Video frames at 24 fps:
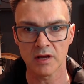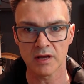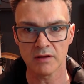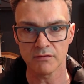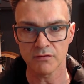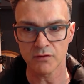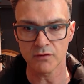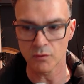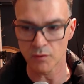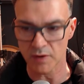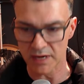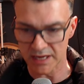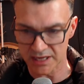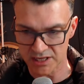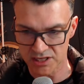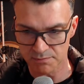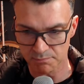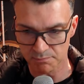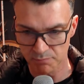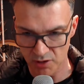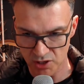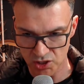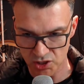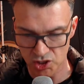through an
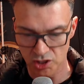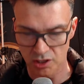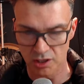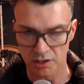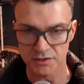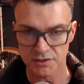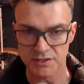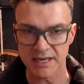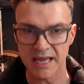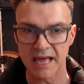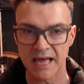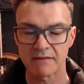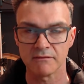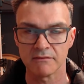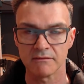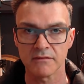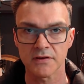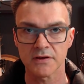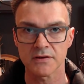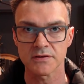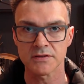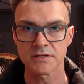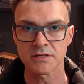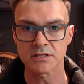expression onto
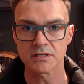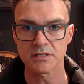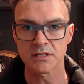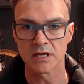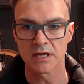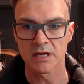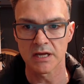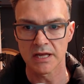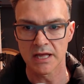canvas.